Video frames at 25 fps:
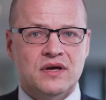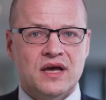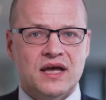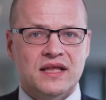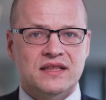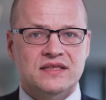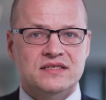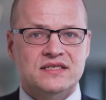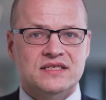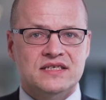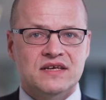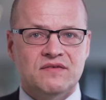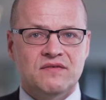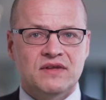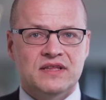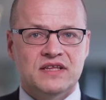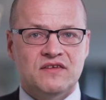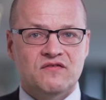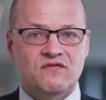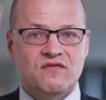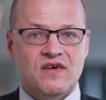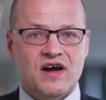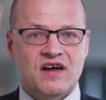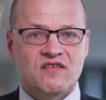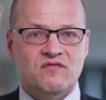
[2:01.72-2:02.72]
at
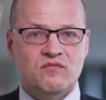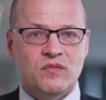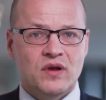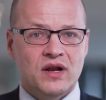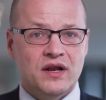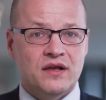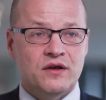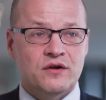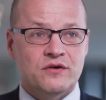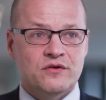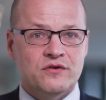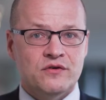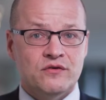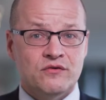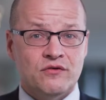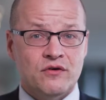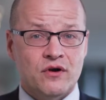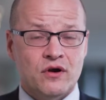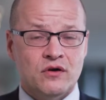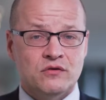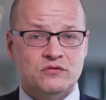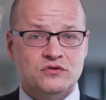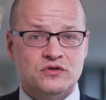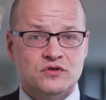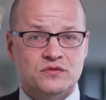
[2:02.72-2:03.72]
75 billion
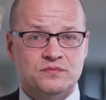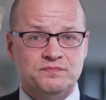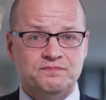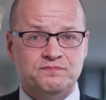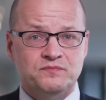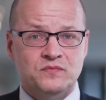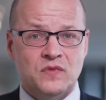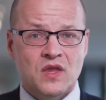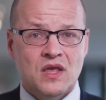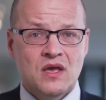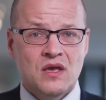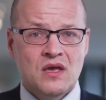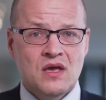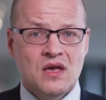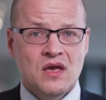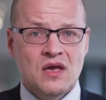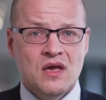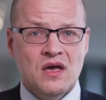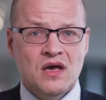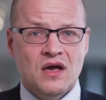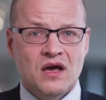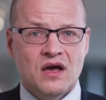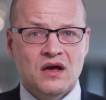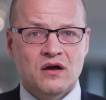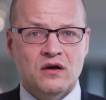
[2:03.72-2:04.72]
euros.
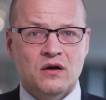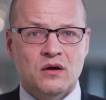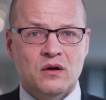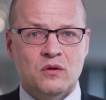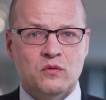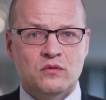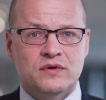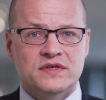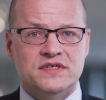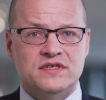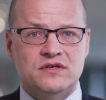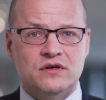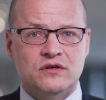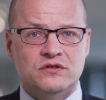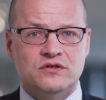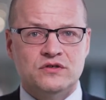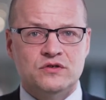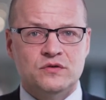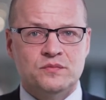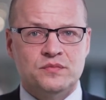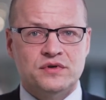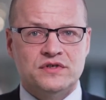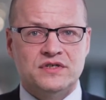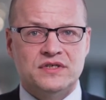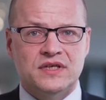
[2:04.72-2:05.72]
We saw a
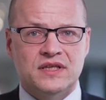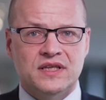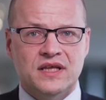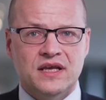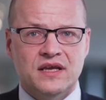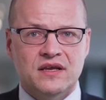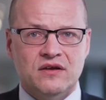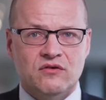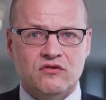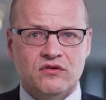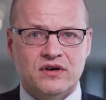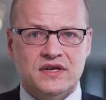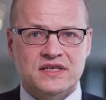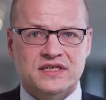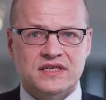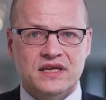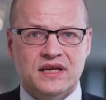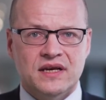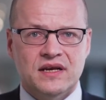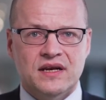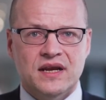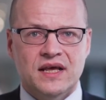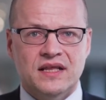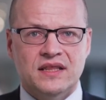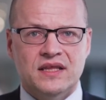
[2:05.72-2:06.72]
2% increase
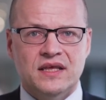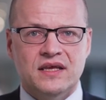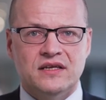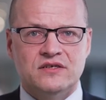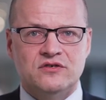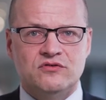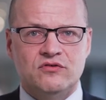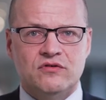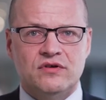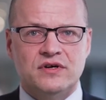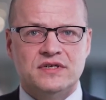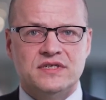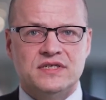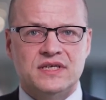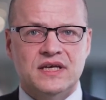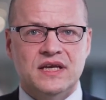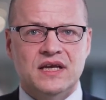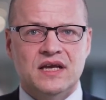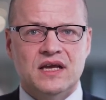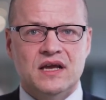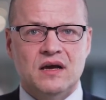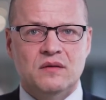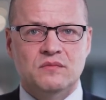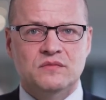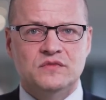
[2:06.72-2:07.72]
in net insurance
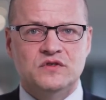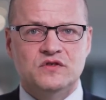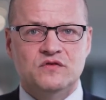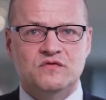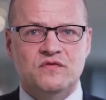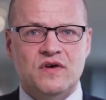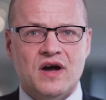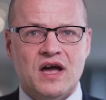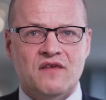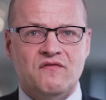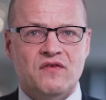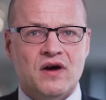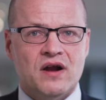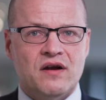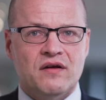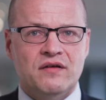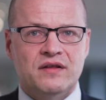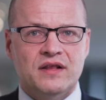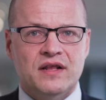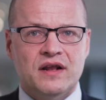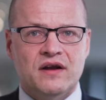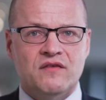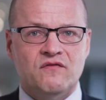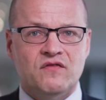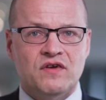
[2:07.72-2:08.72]
income to
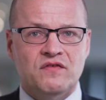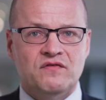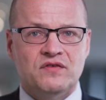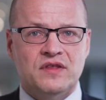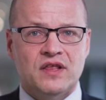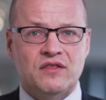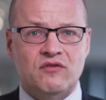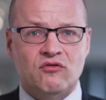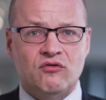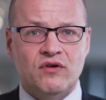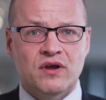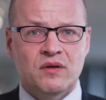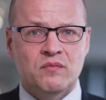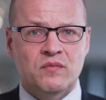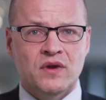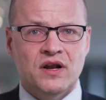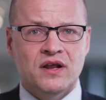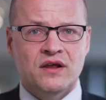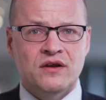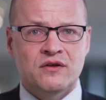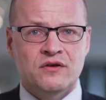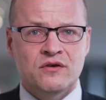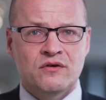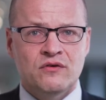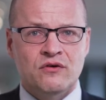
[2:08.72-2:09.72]
553
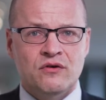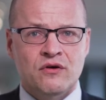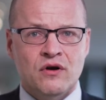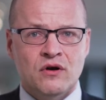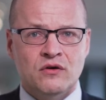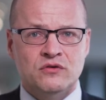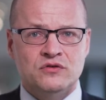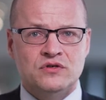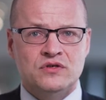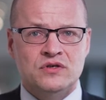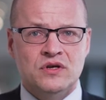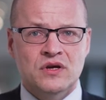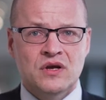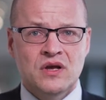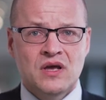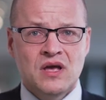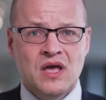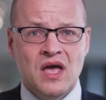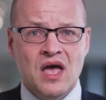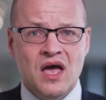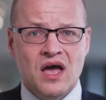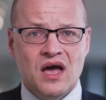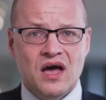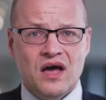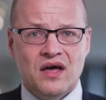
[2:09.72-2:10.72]
million euros.
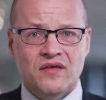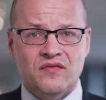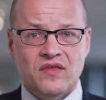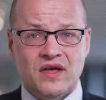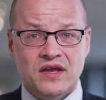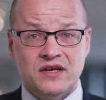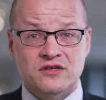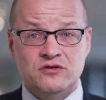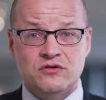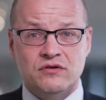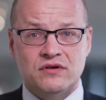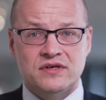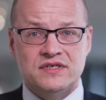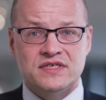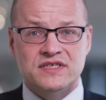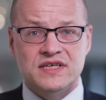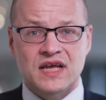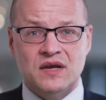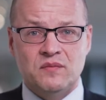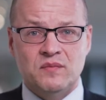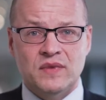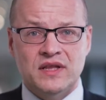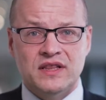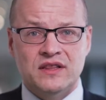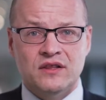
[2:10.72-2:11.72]
The insurance
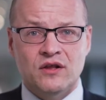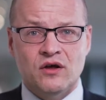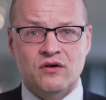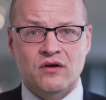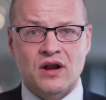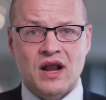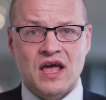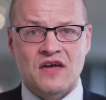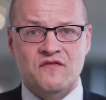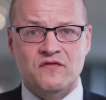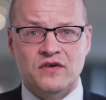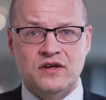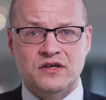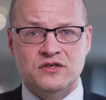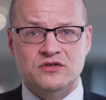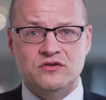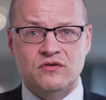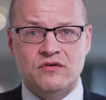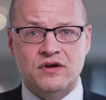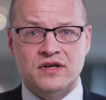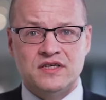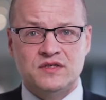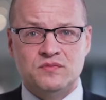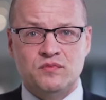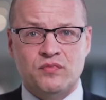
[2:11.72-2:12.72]
segment non-life
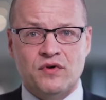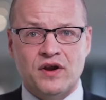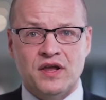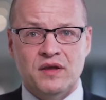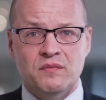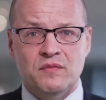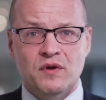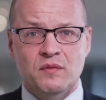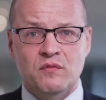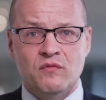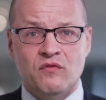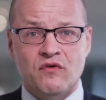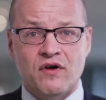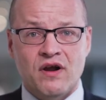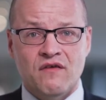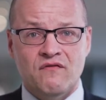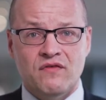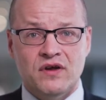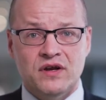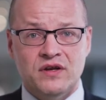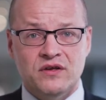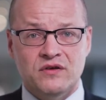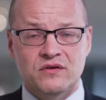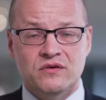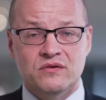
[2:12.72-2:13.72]
insurance premium
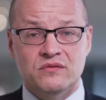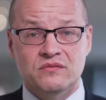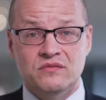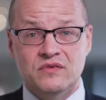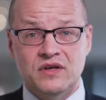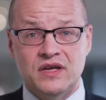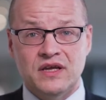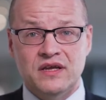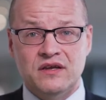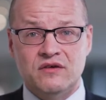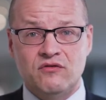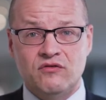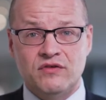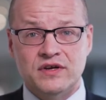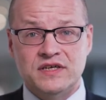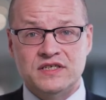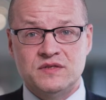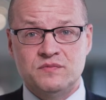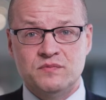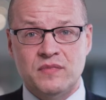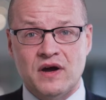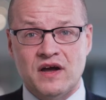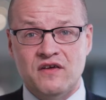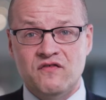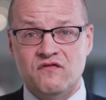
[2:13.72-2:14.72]
revenue
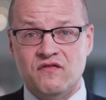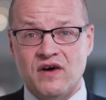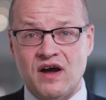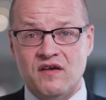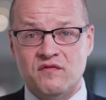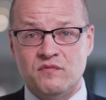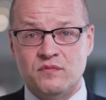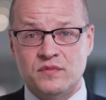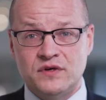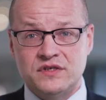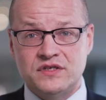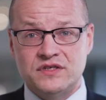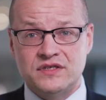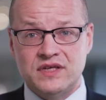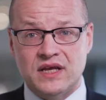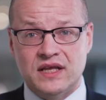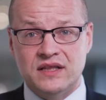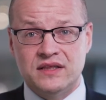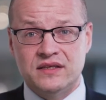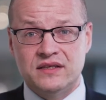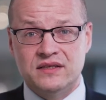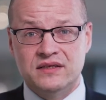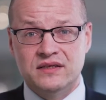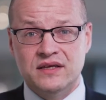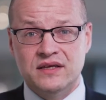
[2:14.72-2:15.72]
increased by 5%